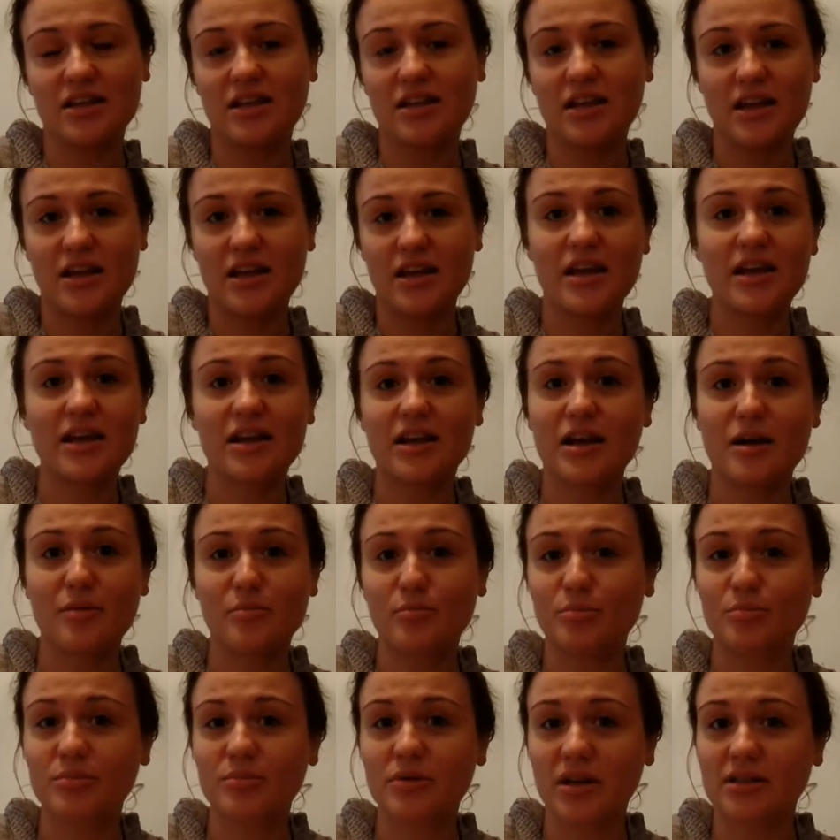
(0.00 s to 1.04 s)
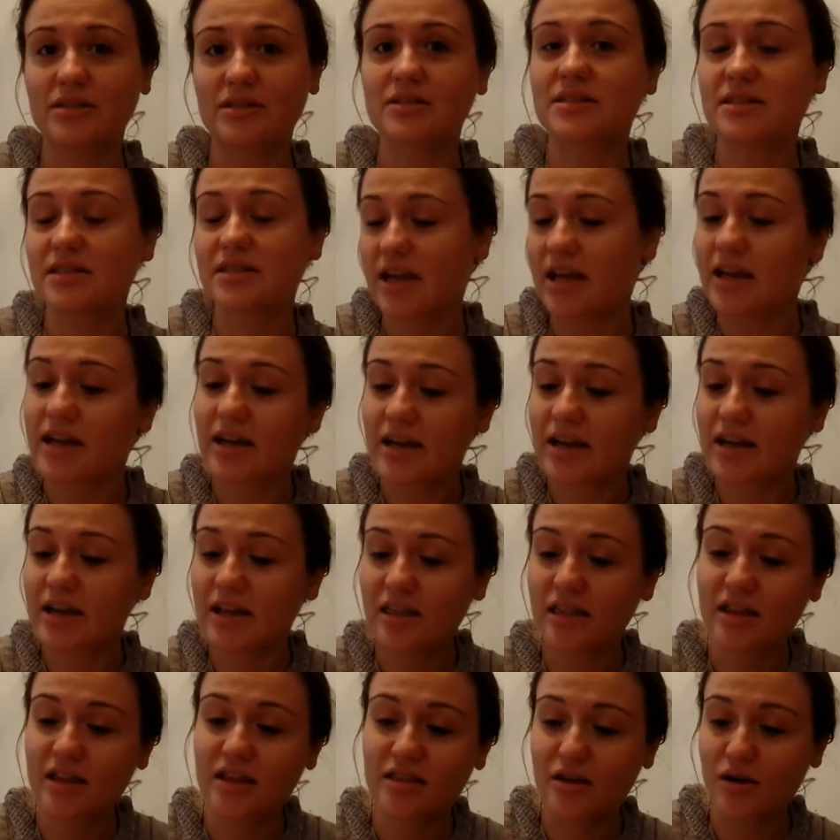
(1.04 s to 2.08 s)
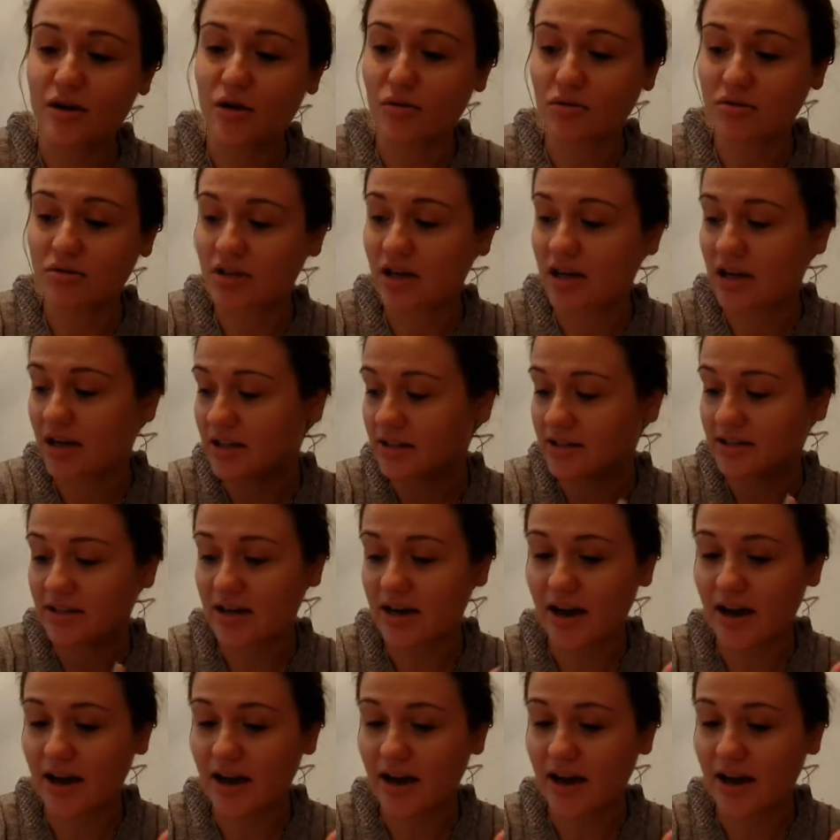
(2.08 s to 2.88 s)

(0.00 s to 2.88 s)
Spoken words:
end, I end up not saying anything the whole night.